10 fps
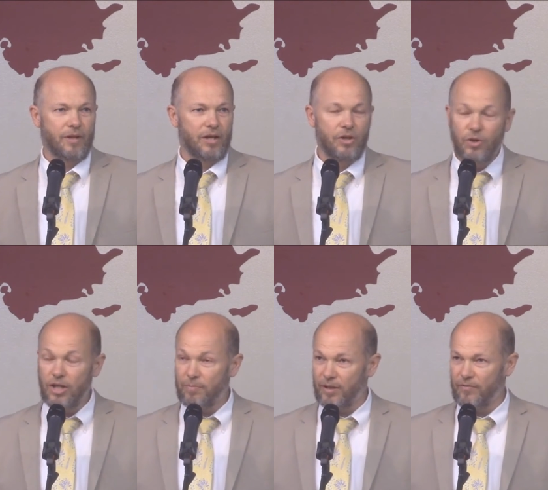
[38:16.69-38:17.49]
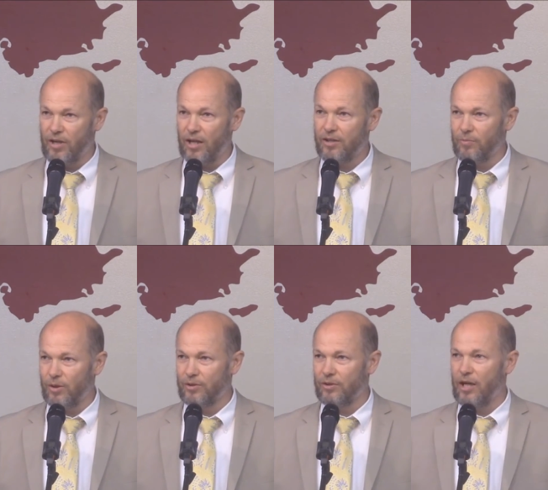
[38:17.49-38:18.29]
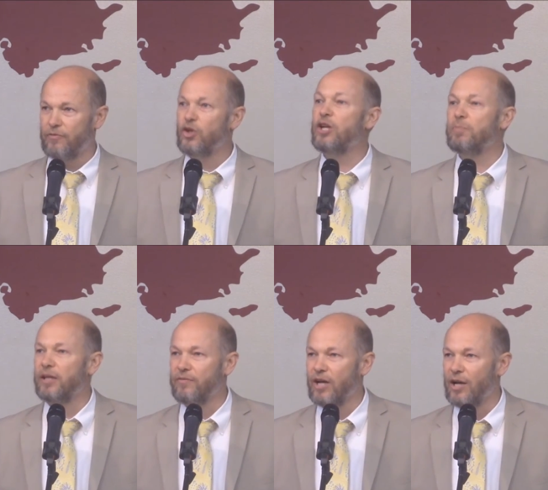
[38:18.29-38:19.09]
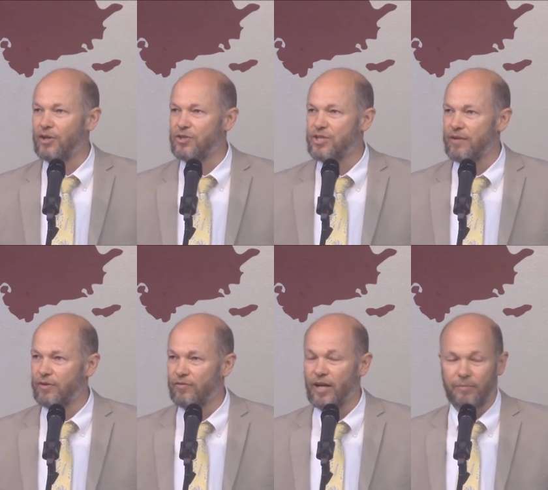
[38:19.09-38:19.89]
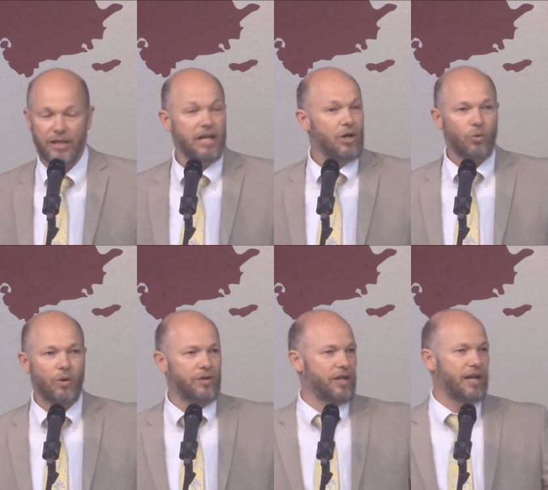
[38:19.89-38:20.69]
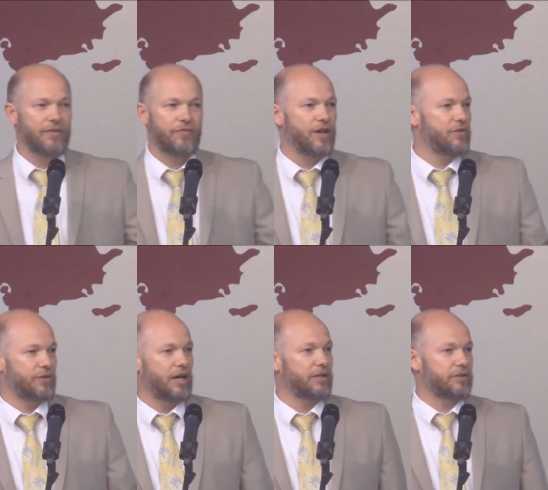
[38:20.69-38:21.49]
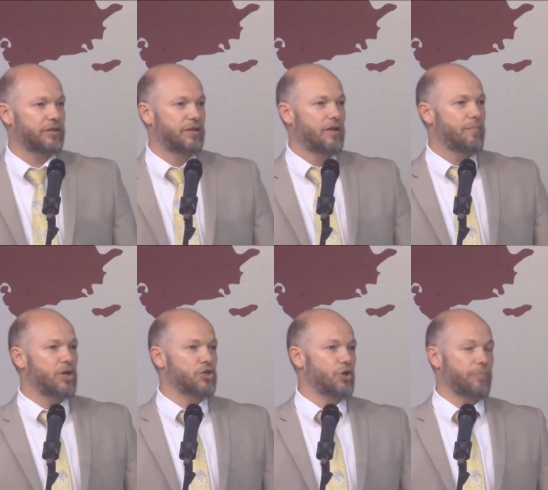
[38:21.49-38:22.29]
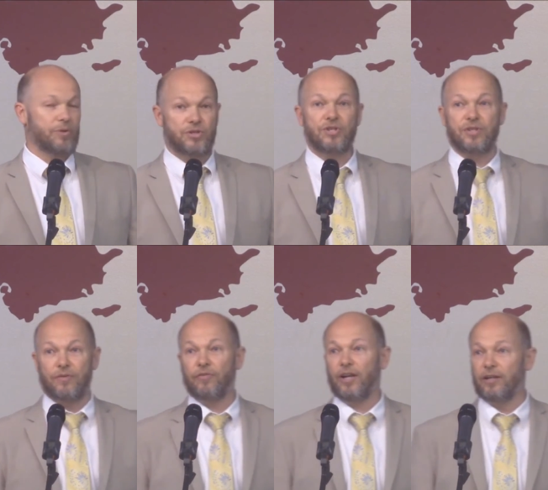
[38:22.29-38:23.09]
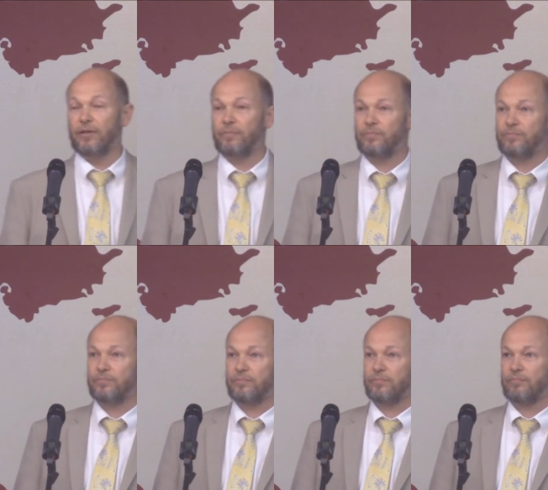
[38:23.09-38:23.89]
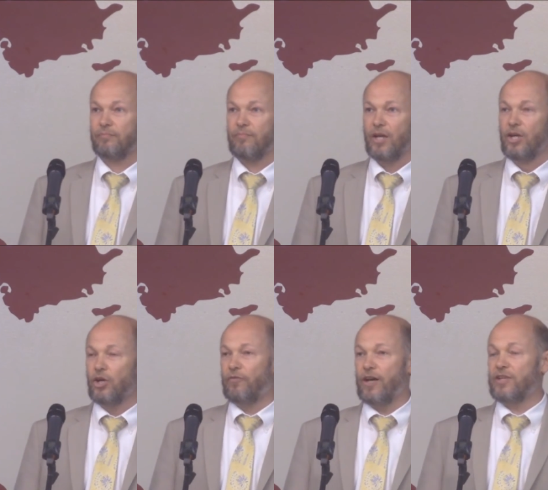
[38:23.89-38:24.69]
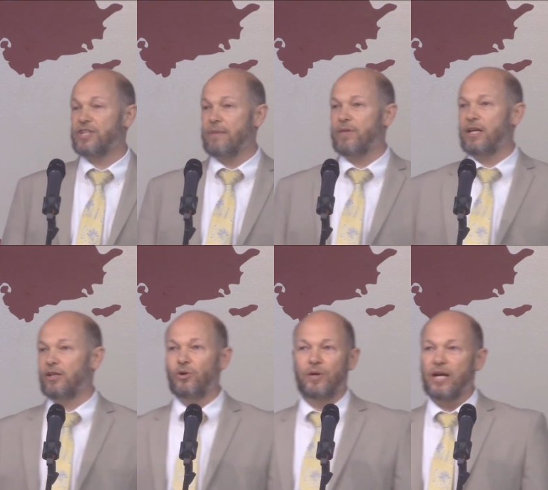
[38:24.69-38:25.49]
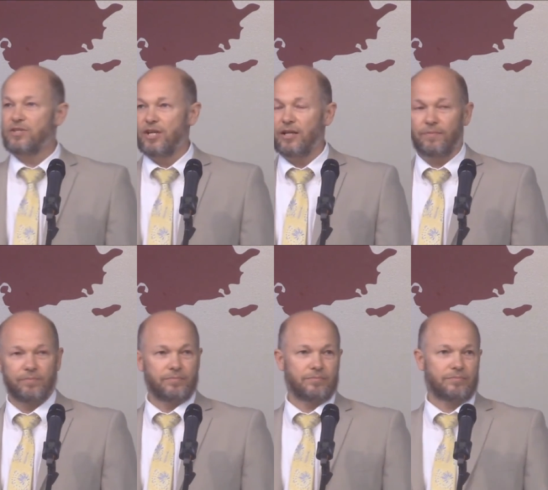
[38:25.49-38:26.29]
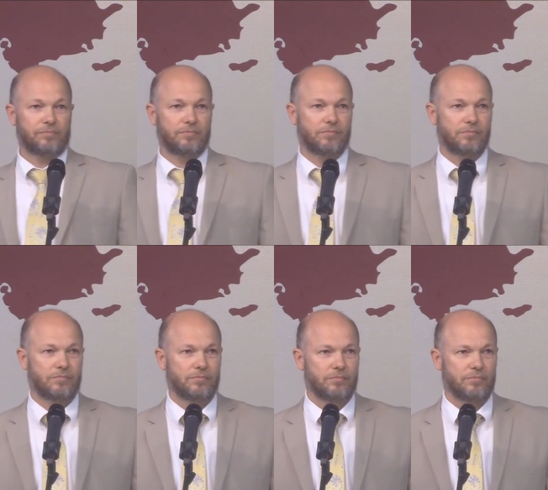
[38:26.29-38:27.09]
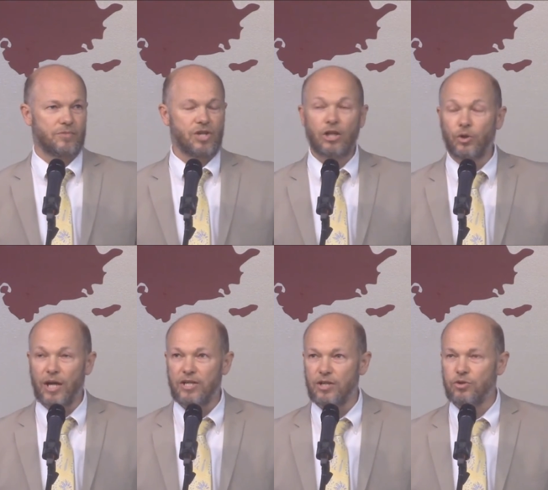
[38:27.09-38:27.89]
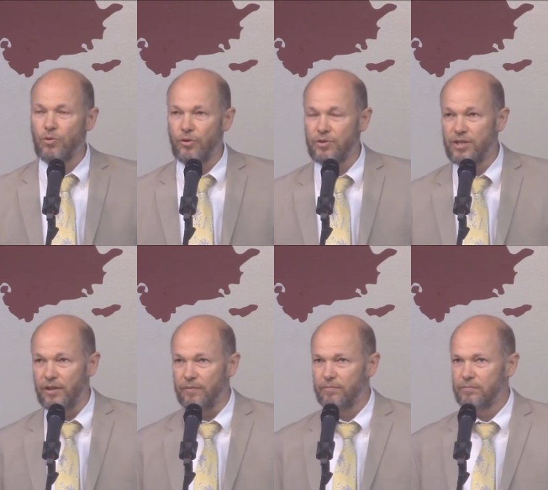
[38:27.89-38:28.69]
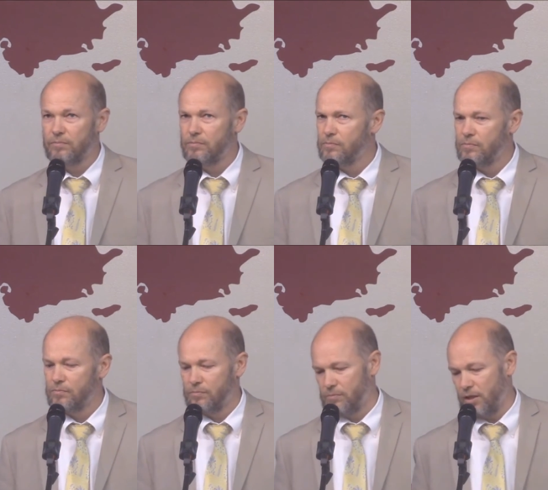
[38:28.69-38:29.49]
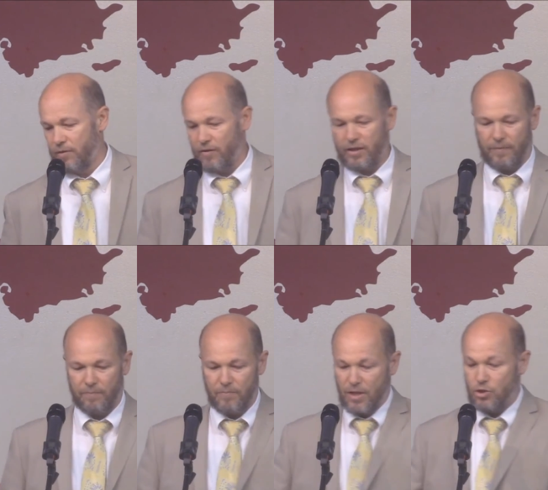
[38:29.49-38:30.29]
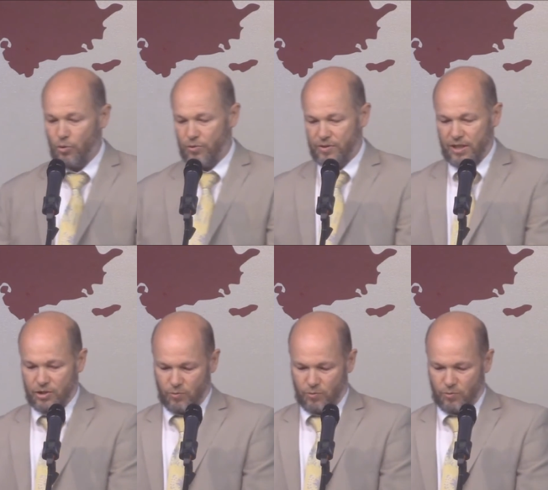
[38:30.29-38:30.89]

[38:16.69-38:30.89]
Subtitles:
You need to believe God can work in your life. You need to believe God can save their family, whether they have the faith or not, because you're a persistent friend. You'll find the same thing in Luke 18. It's not Luke 18, it's Luke 13. I'm going to find it. It's Luke 13.